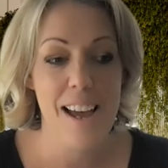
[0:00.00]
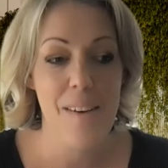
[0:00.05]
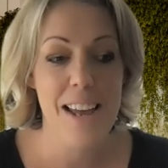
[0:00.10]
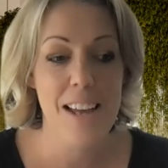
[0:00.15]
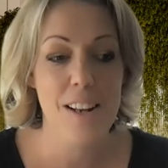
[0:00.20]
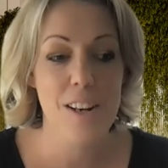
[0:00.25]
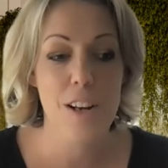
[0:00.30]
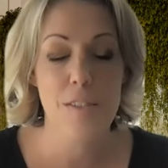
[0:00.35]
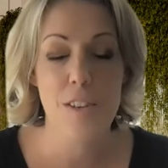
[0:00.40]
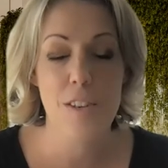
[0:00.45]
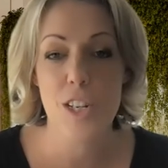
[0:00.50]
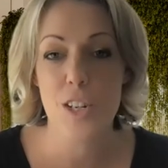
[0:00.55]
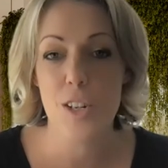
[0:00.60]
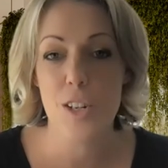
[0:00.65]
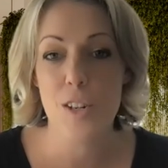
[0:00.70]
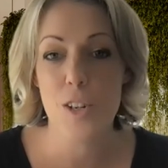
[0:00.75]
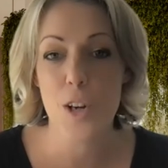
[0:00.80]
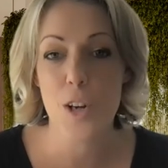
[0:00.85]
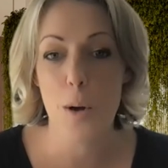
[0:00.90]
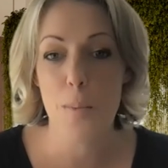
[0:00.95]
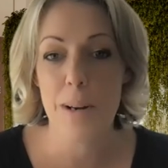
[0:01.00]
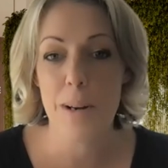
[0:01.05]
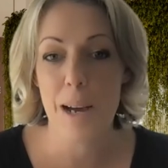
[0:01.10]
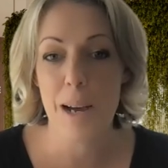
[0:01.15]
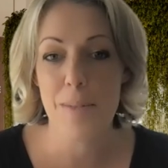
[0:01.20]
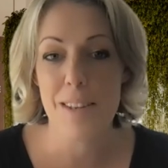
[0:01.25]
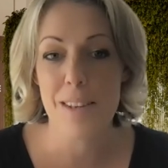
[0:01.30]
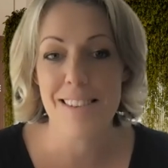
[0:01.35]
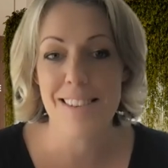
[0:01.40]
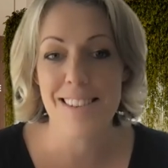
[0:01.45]
hand over to you to open up the
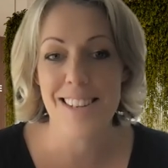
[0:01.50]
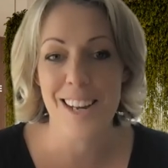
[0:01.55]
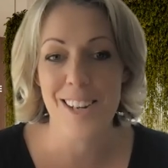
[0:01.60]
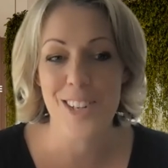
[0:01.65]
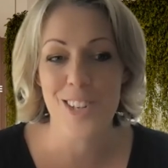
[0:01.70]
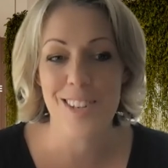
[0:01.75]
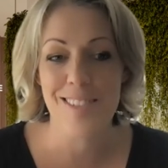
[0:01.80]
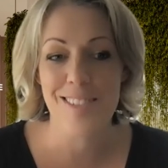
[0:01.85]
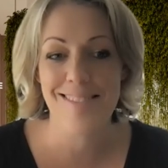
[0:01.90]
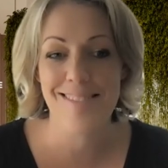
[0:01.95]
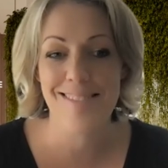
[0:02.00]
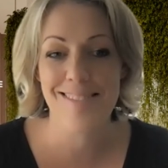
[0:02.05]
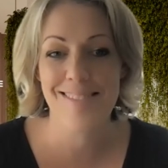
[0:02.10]
discussion.